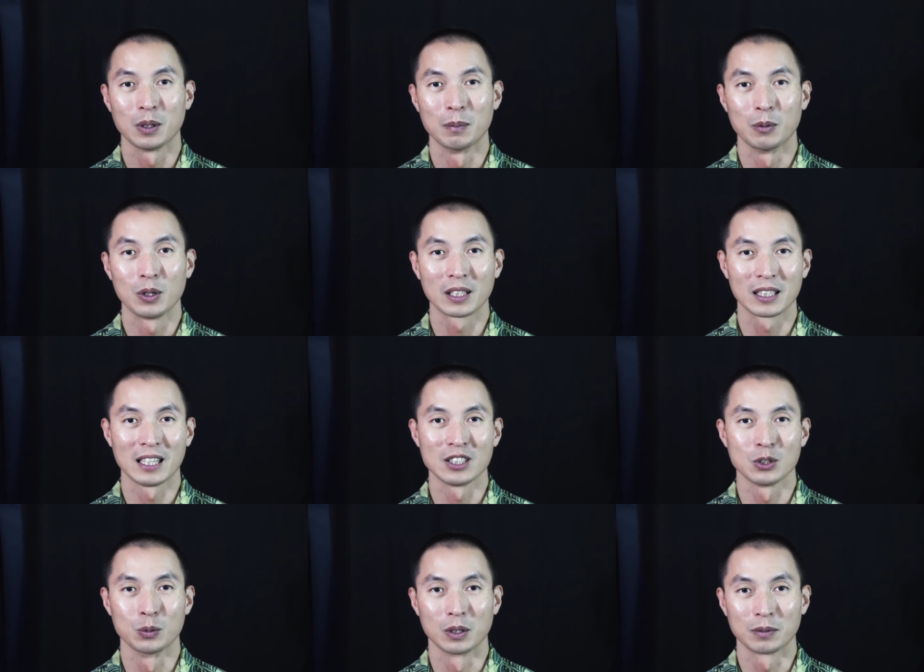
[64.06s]
are more inclined
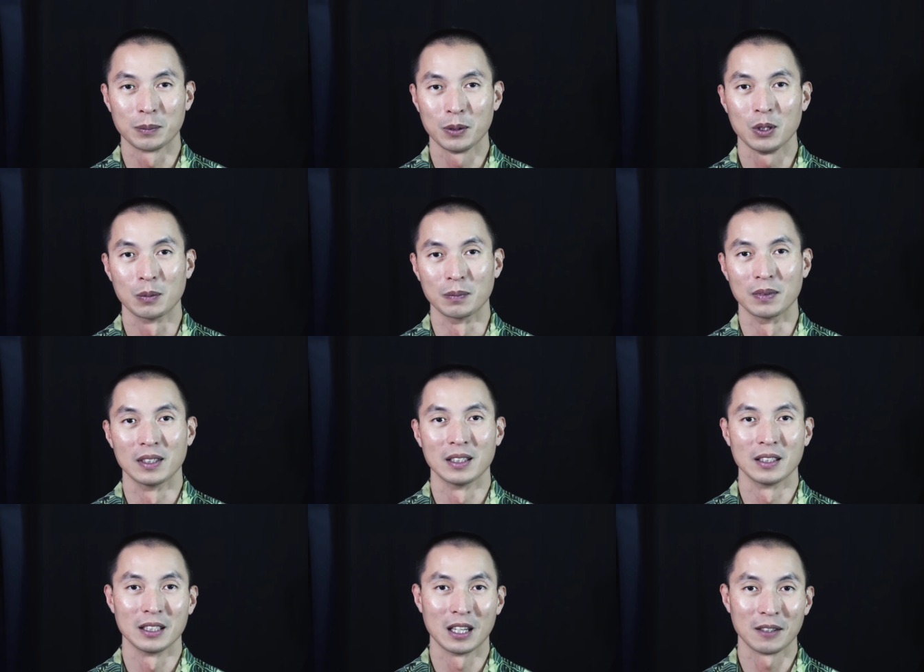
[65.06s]
to work from home,
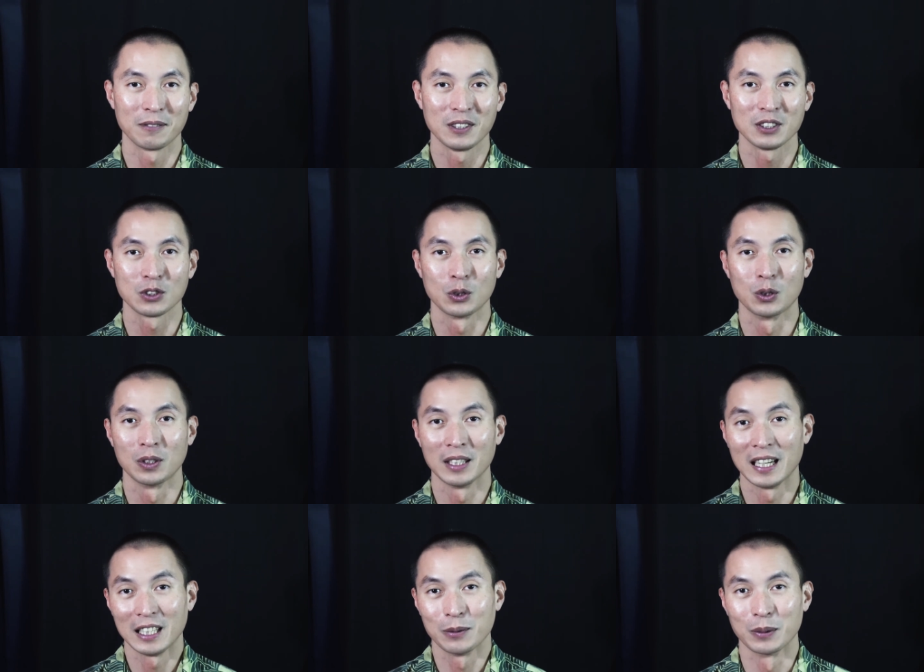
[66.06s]
the office, or
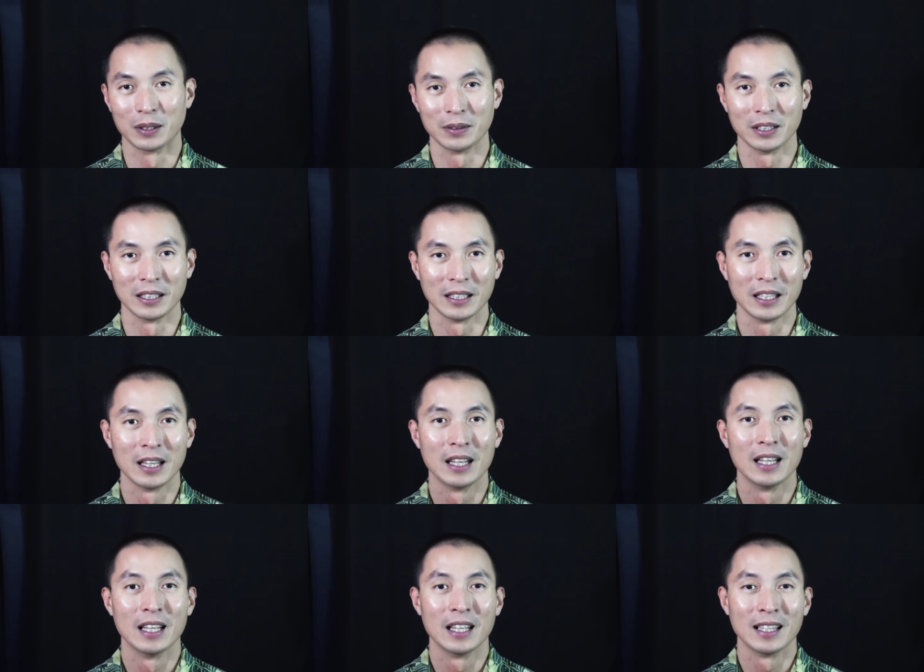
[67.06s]
anywhere really.
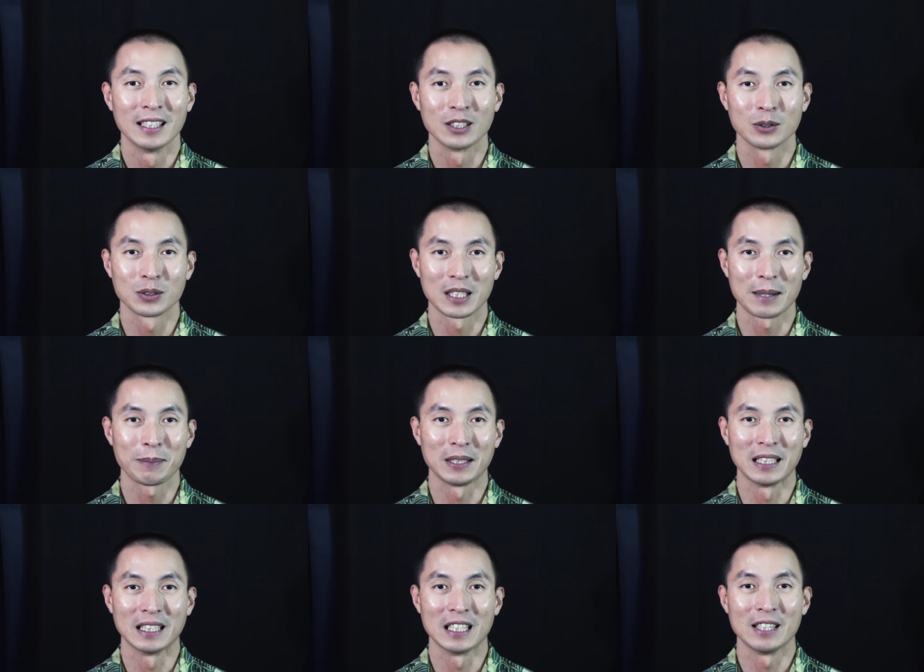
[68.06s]
This was
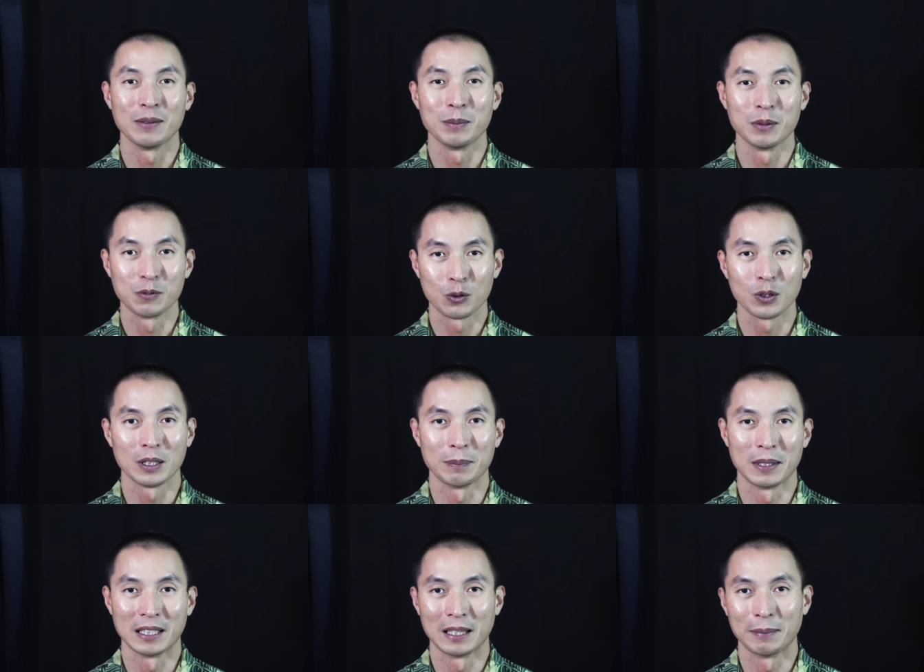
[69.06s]
happening even before the
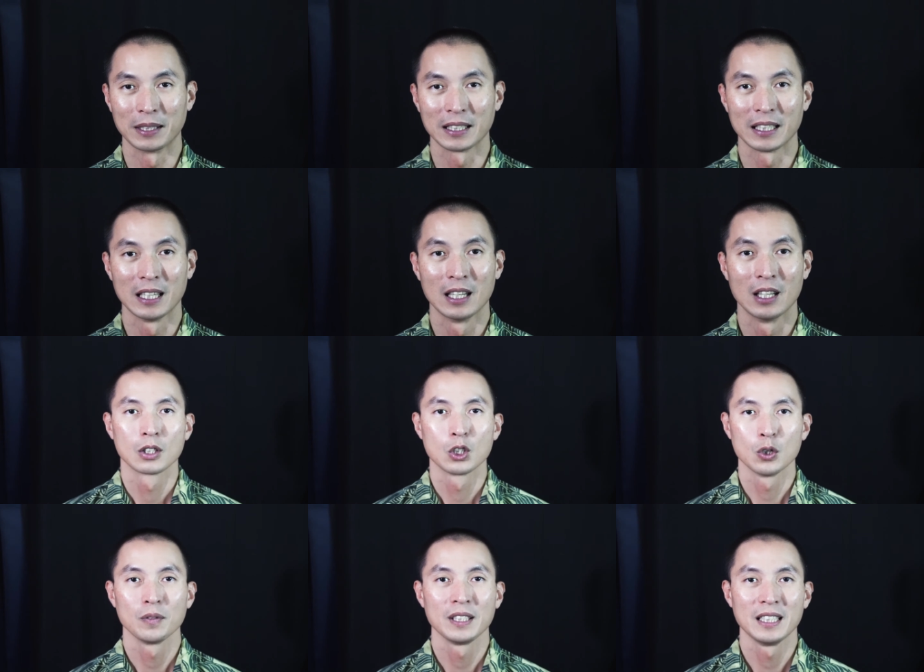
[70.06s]
pandemic.
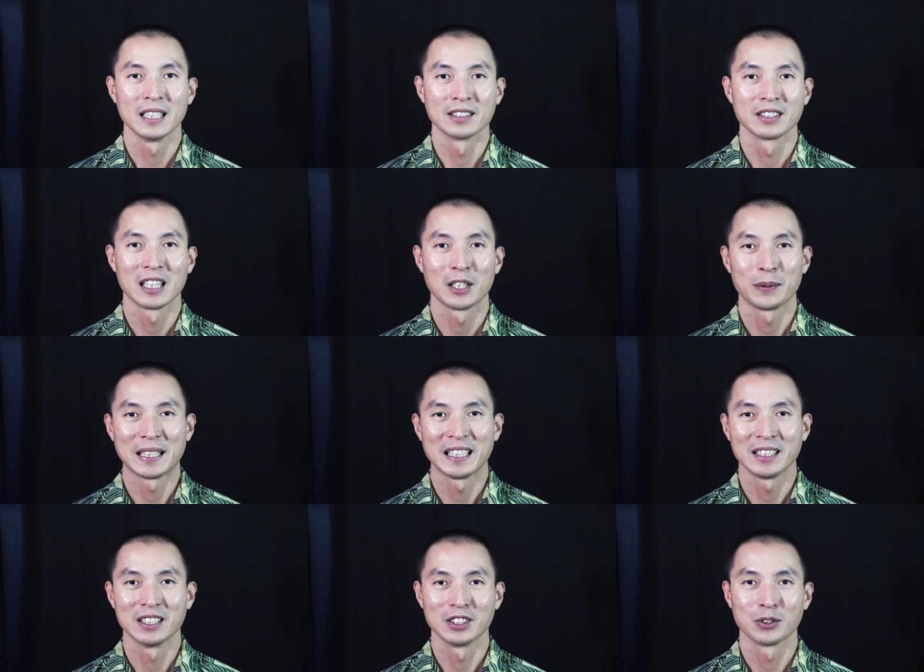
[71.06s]
COVID
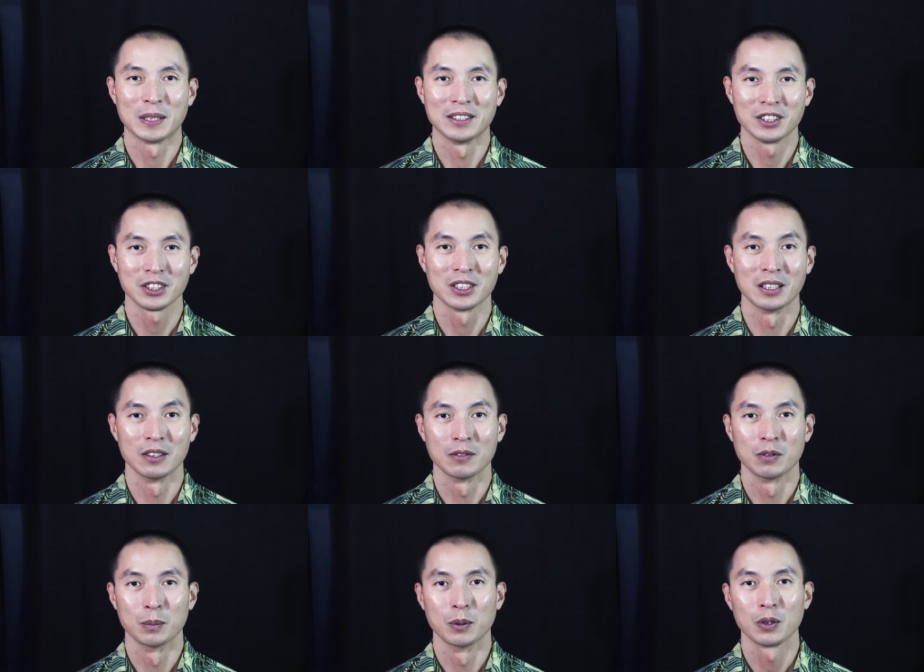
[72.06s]
accelerated this transition
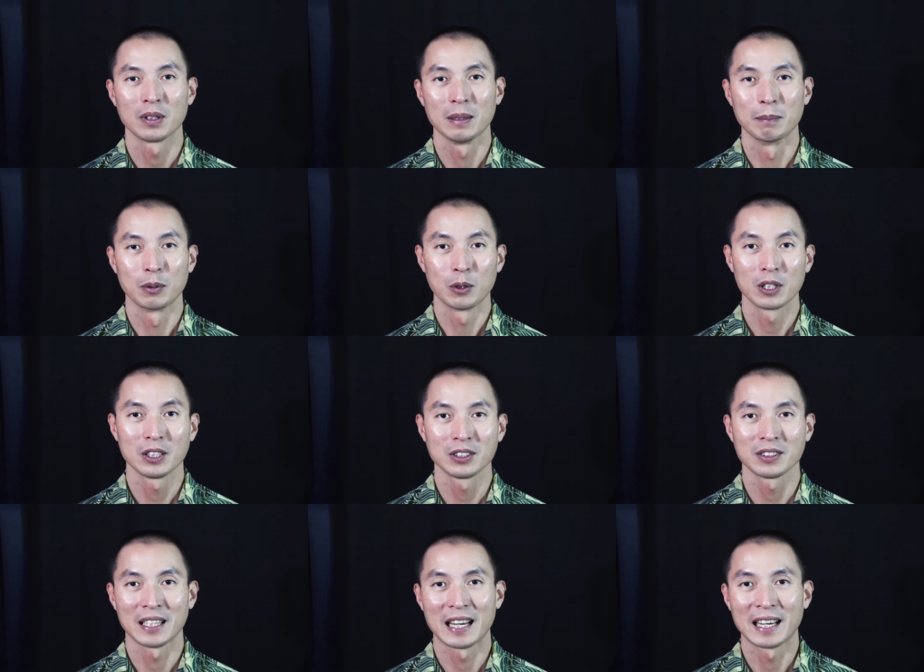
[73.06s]
for both
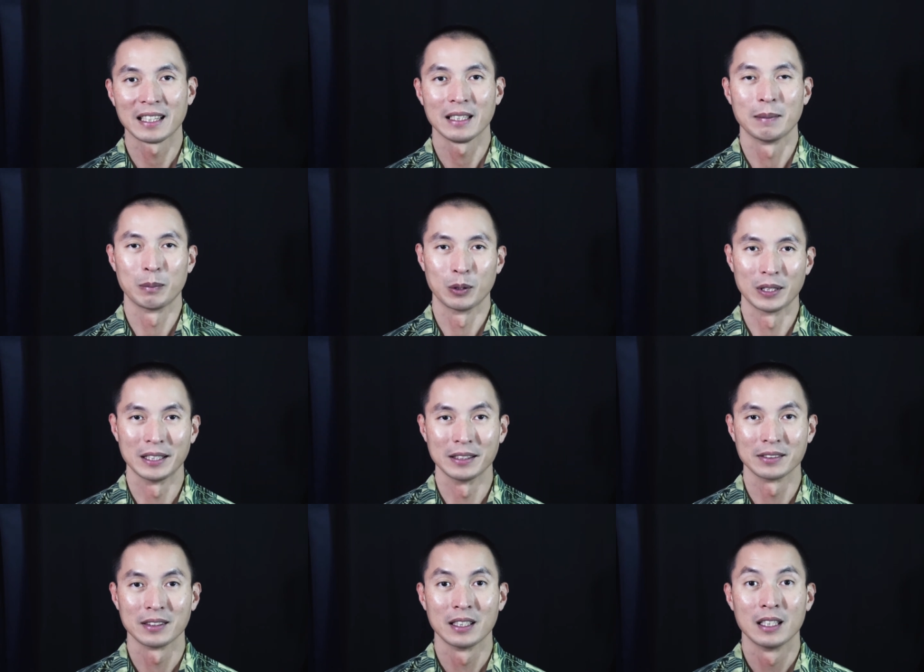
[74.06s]
employers and
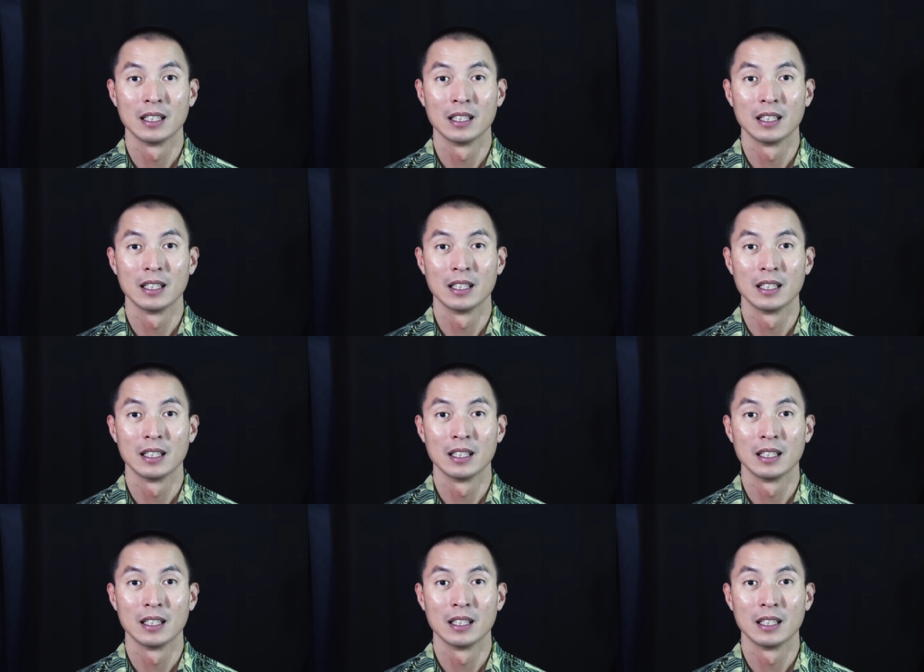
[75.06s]
employees.